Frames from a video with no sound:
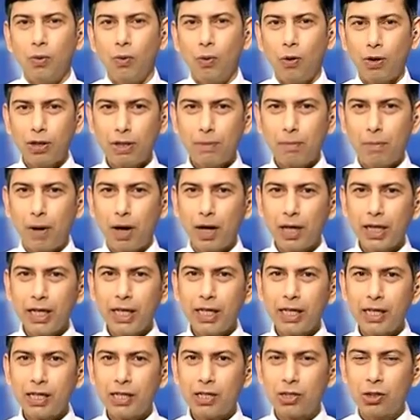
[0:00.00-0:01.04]
what the
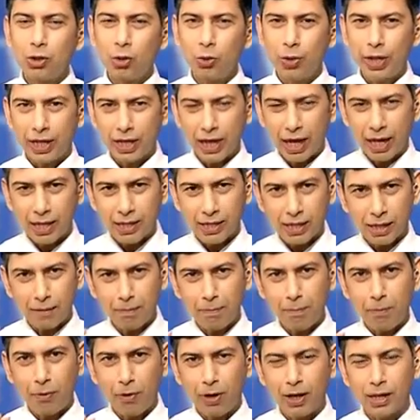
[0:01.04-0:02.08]
market is doing at
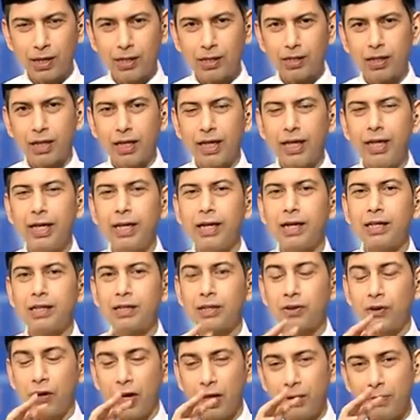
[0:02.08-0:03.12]
some points in
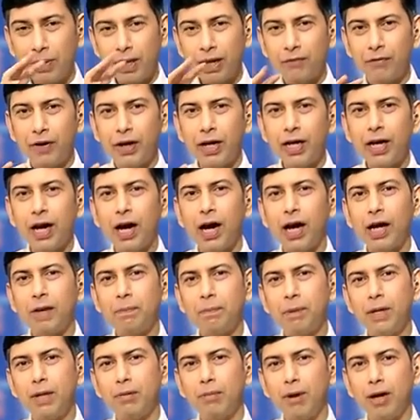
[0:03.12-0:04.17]
ascribing a very high
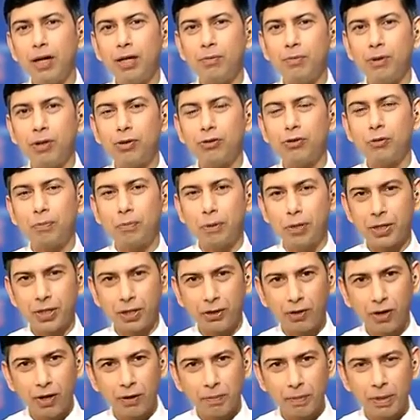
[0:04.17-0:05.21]
P multiple to a
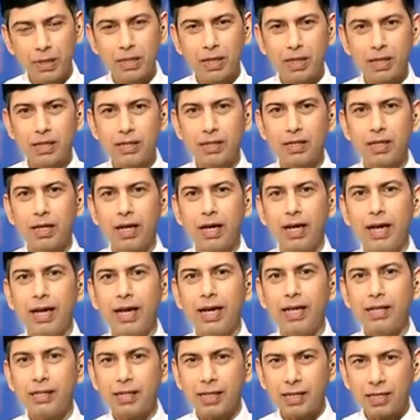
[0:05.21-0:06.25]
particular business
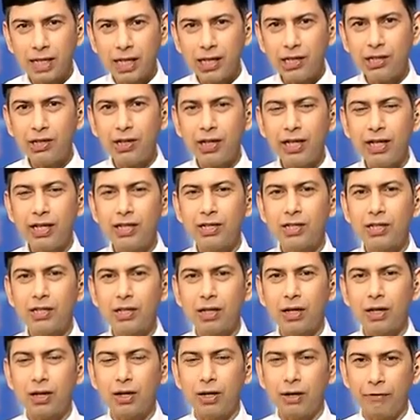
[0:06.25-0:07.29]
is essentially
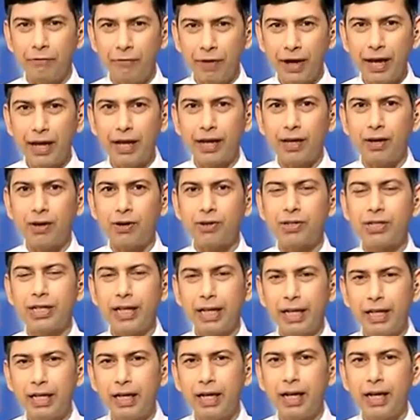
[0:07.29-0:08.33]
conveying or
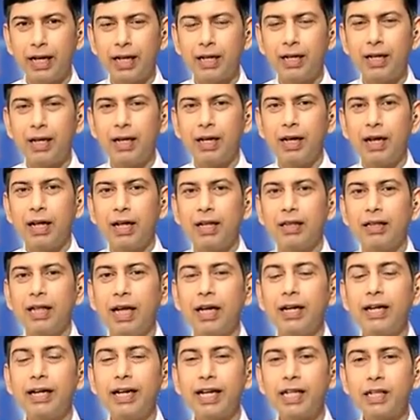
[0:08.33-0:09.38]
signaling
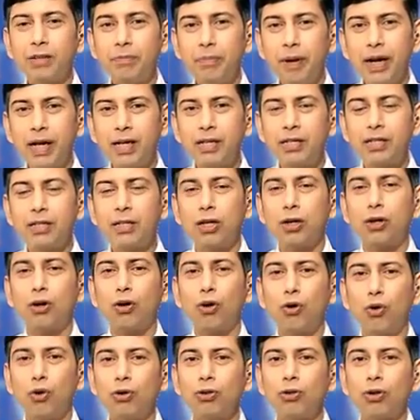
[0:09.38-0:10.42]
that it expects the
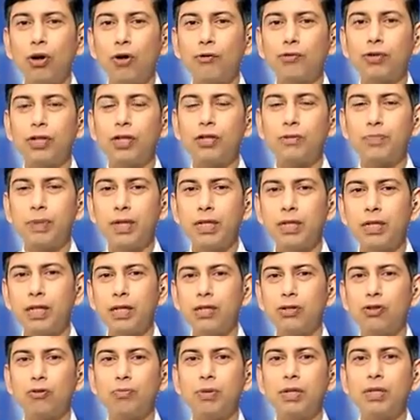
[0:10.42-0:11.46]
growth of this
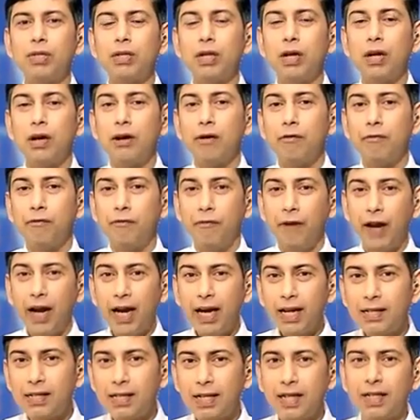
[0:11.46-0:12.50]
business to be
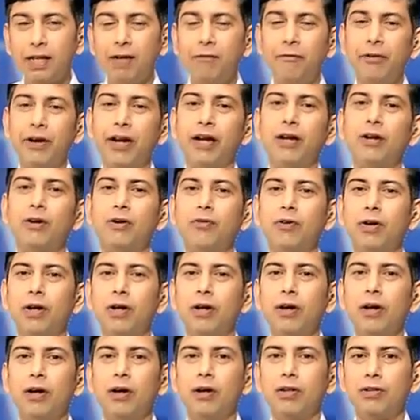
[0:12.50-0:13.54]
fairly significant over
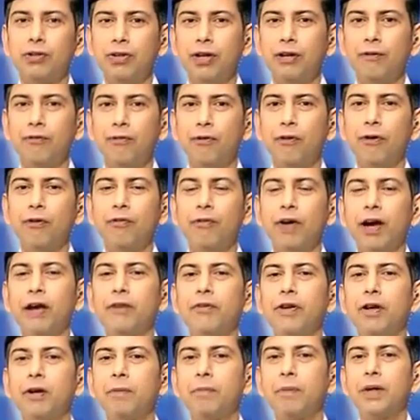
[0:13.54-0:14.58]
a 3, 4,
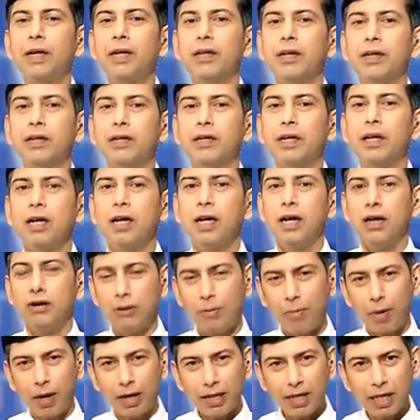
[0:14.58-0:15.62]
5-year period. Now,
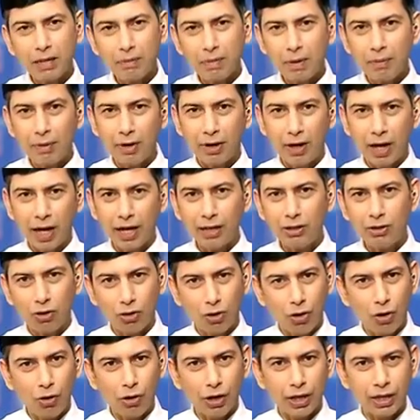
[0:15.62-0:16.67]
the market may be right
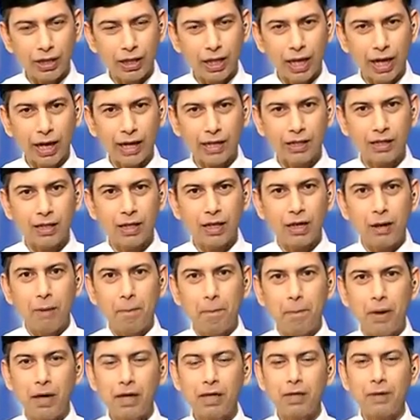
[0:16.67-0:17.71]
or wrong in that,
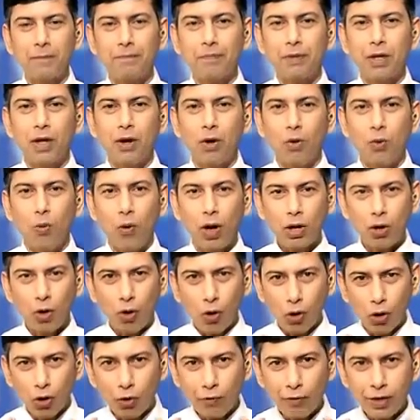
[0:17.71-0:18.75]
but one
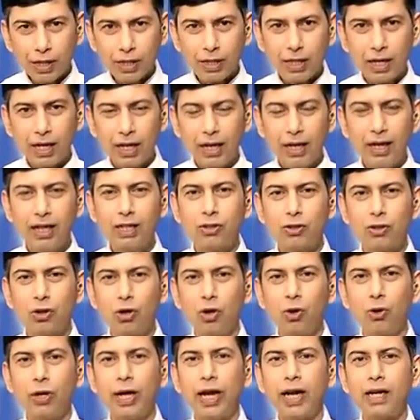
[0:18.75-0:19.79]
always needs to
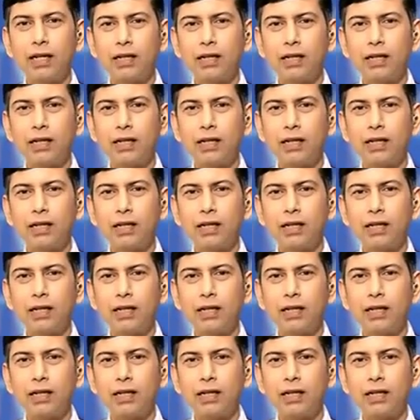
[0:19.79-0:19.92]
look